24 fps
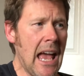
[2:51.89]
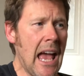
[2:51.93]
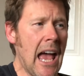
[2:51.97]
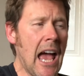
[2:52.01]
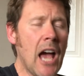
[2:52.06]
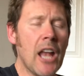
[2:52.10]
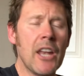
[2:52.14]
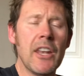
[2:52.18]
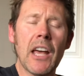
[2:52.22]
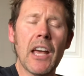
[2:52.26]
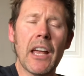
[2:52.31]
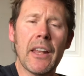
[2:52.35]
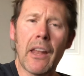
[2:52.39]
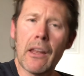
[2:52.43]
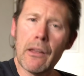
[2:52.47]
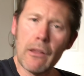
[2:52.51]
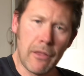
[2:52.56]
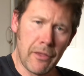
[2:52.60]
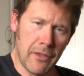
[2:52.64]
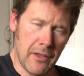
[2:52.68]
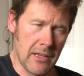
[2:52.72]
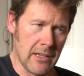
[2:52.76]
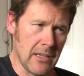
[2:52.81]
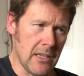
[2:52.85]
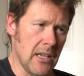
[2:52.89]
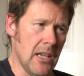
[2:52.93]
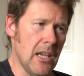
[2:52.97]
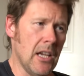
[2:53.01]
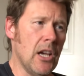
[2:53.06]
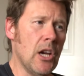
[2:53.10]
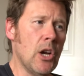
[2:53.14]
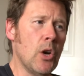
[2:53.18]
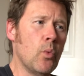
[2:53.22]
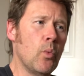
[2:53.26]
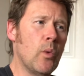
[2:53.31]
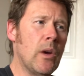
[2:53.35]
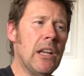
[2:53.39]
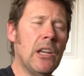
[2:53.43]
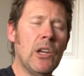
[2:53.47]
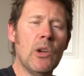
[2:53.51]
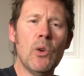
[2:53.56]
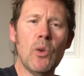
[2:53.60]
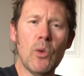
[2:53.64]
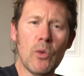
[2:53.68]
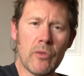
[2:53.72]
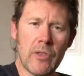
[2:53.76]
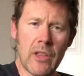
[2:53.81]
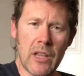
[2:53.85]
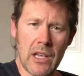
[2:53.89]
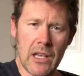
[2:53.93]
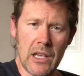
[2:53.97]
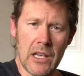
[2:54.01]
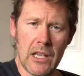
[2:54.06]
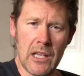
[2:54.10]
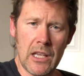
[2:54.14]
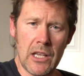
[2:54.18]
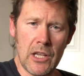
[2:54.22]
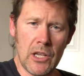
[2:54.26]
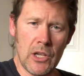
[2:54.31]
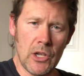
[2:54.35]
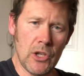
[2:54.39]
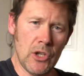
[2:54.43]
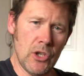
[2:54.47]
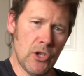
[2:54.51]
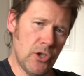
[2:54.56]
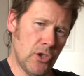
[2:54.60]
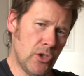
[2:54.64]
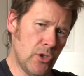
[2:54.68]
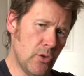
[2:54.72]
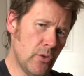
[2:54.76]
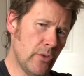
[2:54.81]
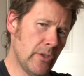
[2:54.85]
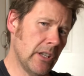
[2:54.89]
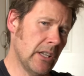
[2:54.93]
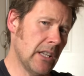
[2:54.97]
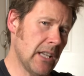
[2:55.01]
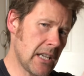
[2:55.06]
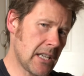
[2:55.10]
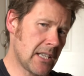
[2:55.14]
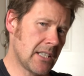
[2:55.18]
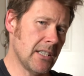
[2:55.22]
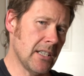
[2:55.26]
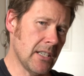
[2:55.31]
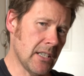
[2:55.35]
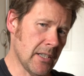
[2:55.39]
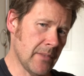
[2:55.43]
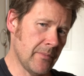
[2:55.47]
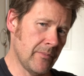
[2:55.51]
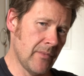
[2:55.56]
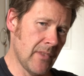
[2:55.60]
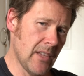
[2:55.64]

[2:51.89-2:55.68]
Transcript: And another thing, we know that you, the listener,